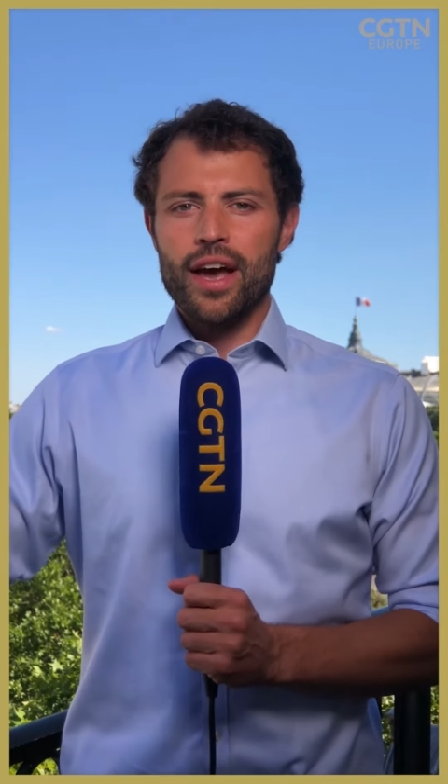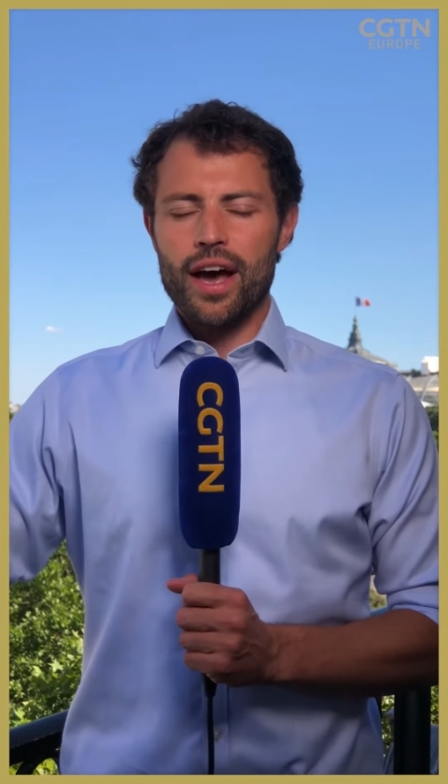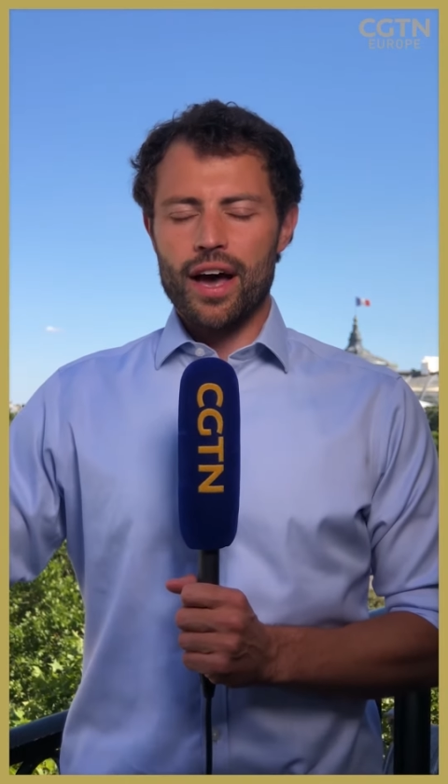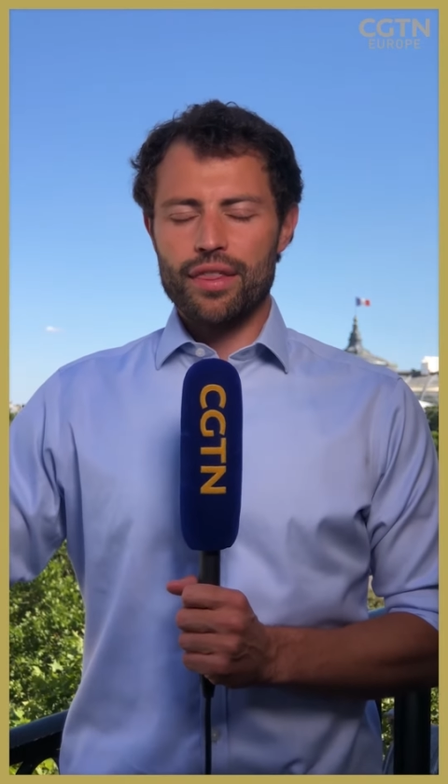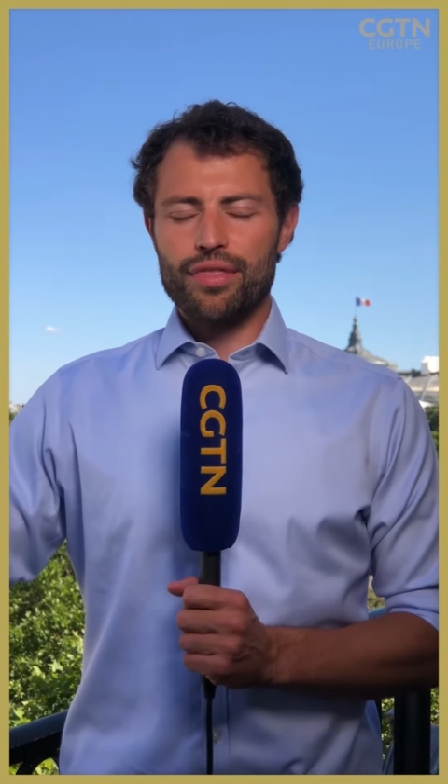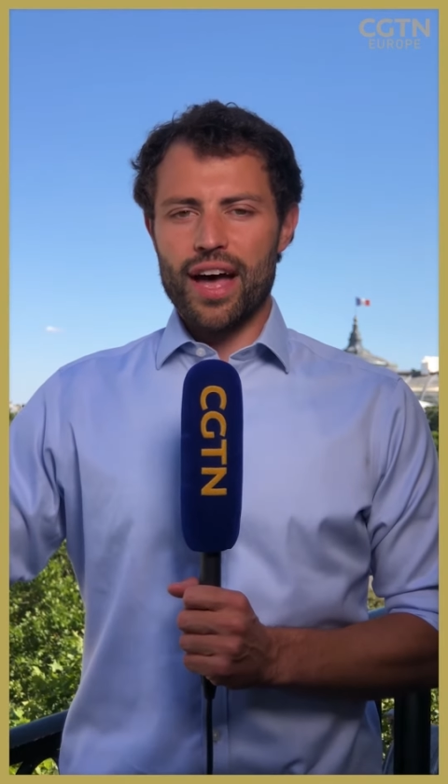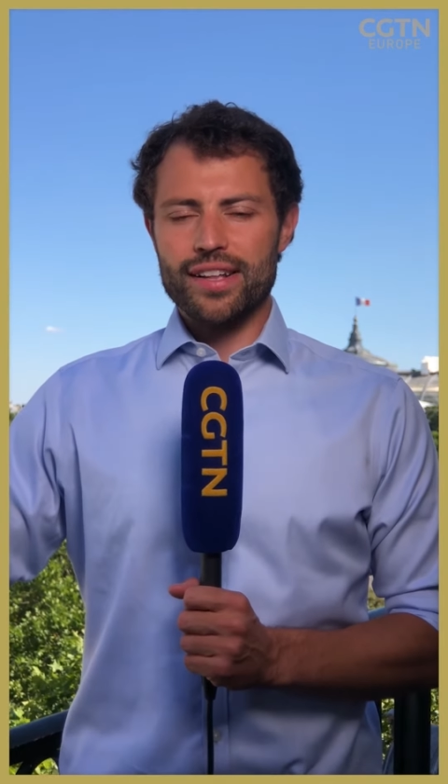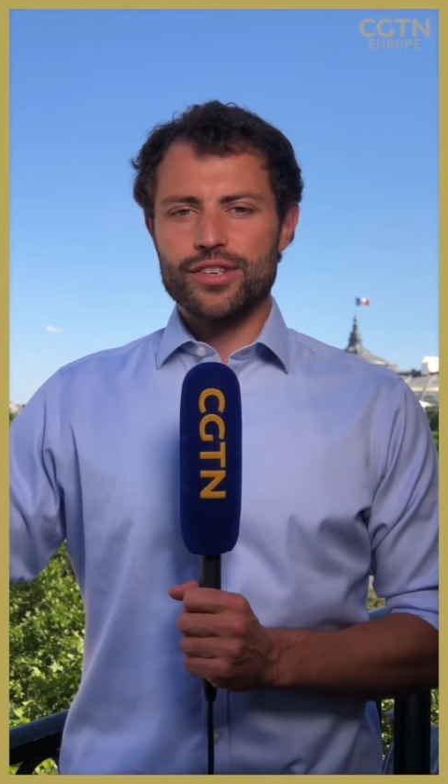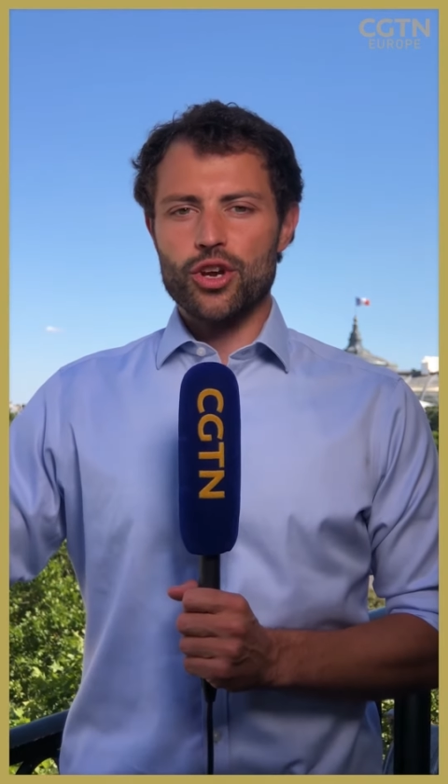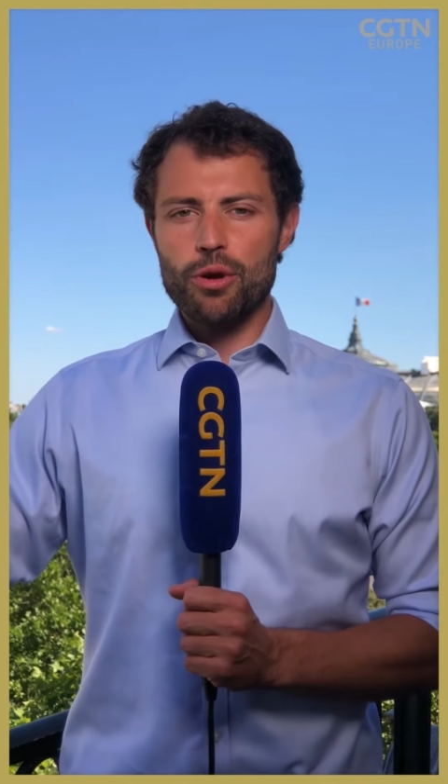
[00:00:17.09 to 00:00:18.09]
uh,
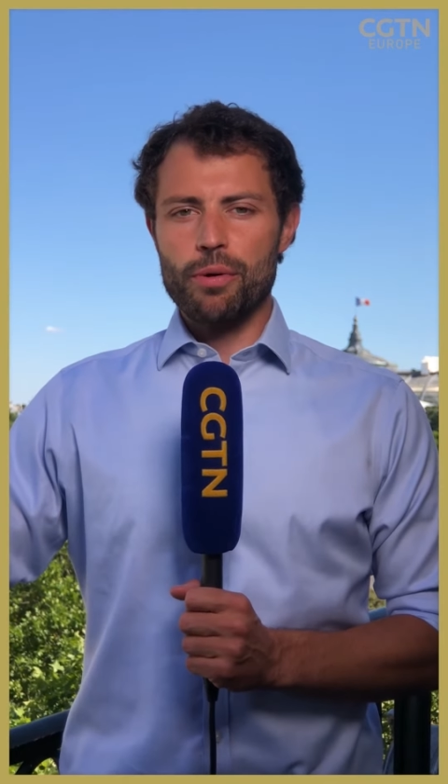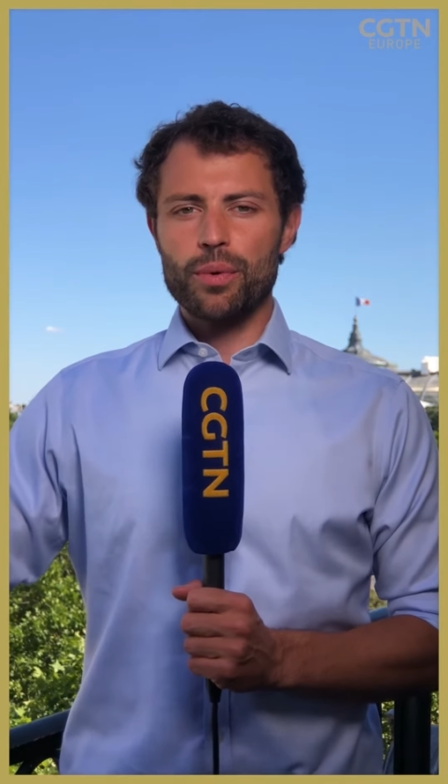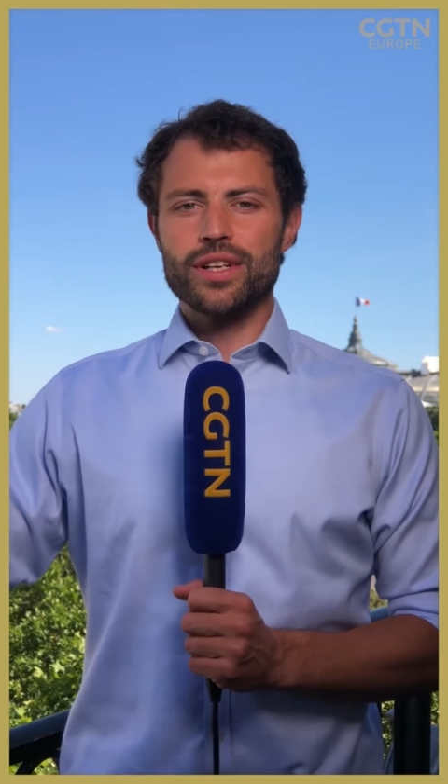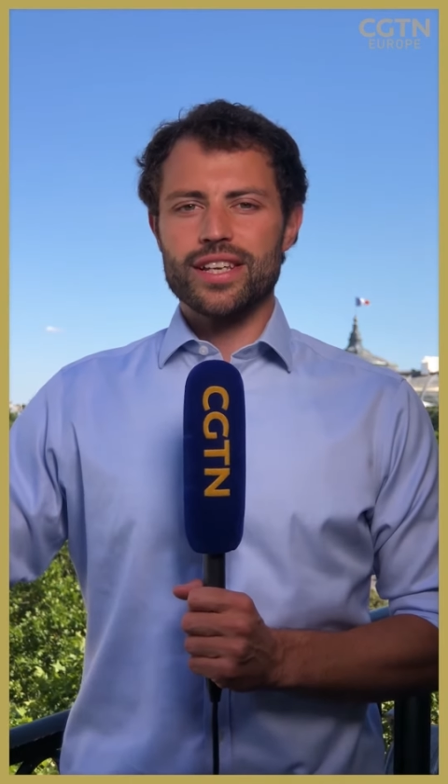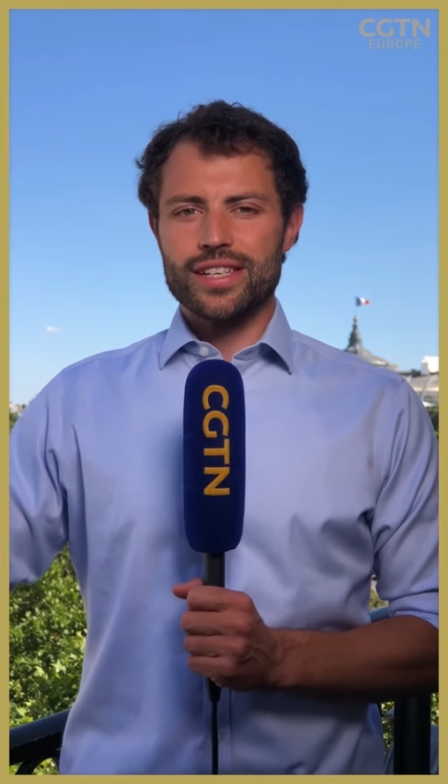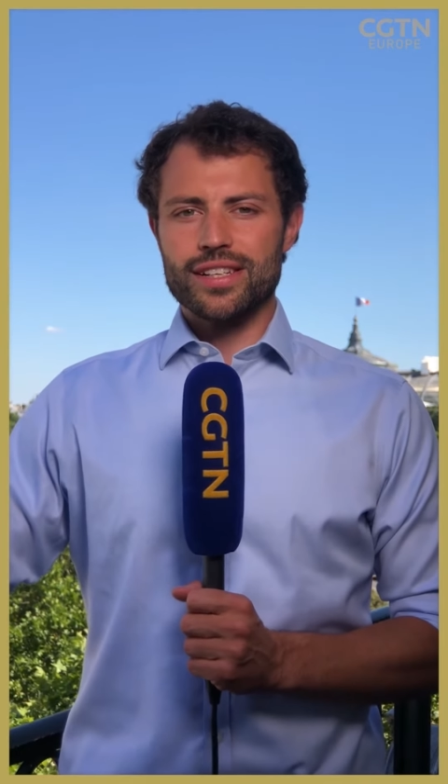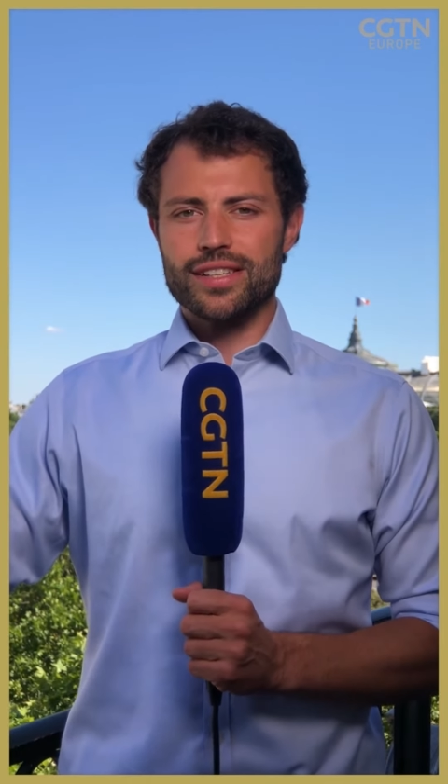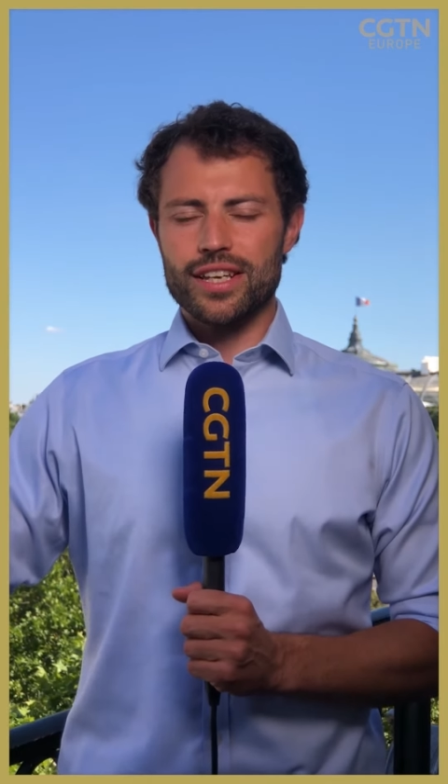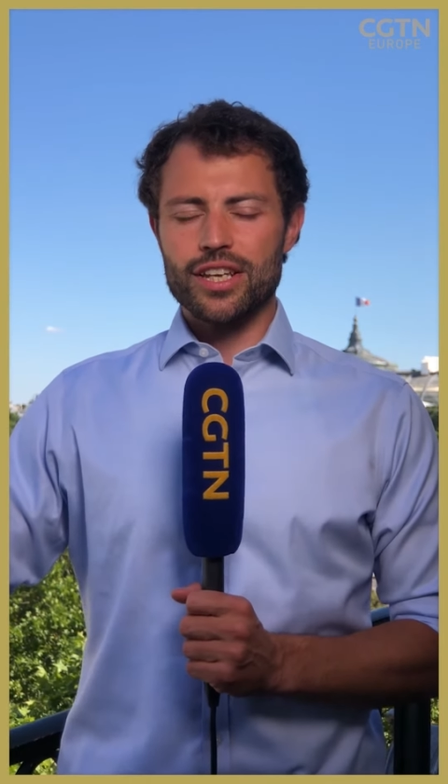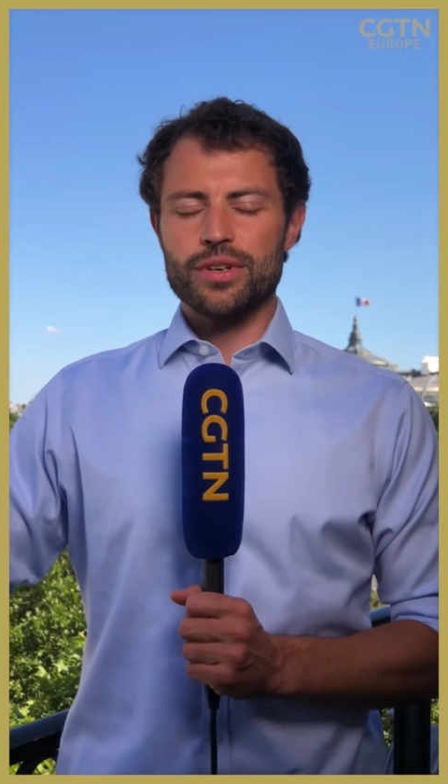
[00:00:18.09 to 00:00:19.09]
that Uber would
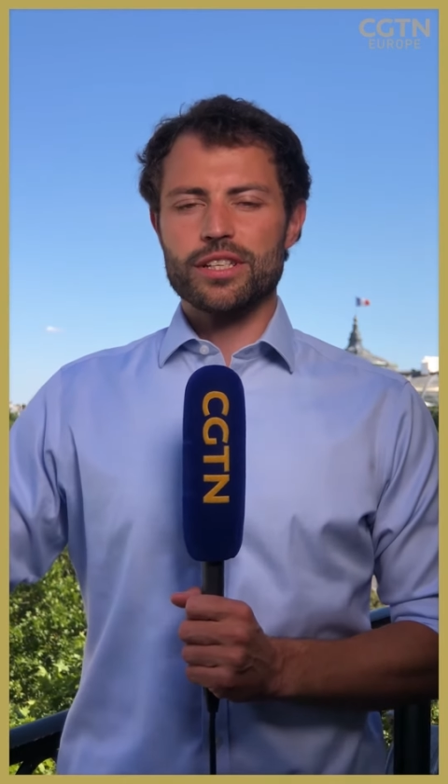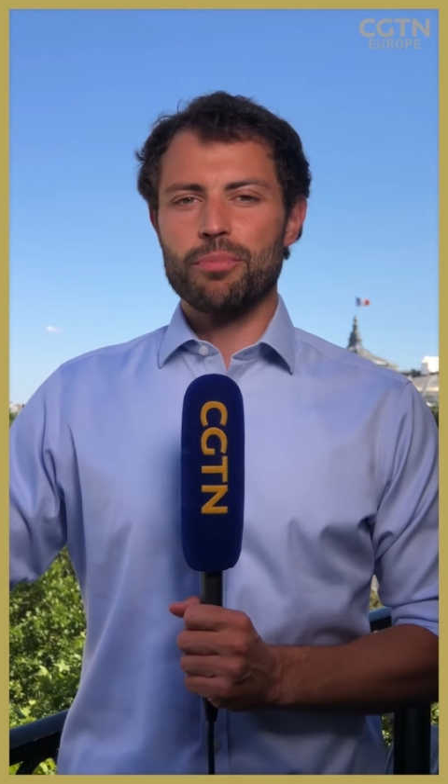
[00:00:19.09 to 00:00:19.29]
discontinue its